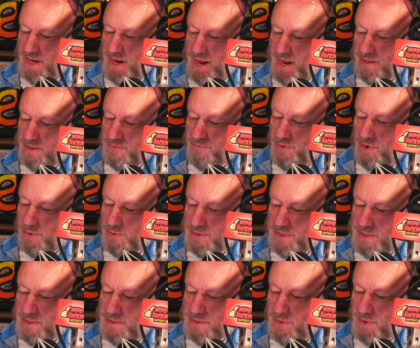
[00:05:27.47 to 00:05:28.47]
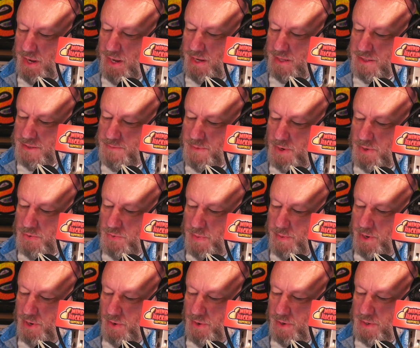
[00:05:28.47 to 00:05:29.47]
and hiked the frequency of the screening,
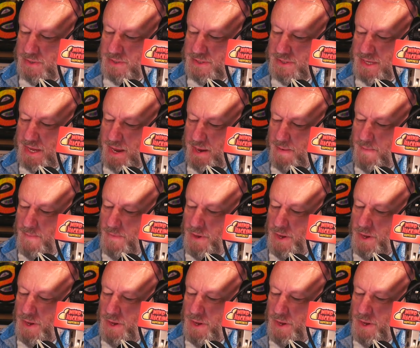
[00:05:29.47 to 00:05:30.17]
spokeswoman Lawrence said.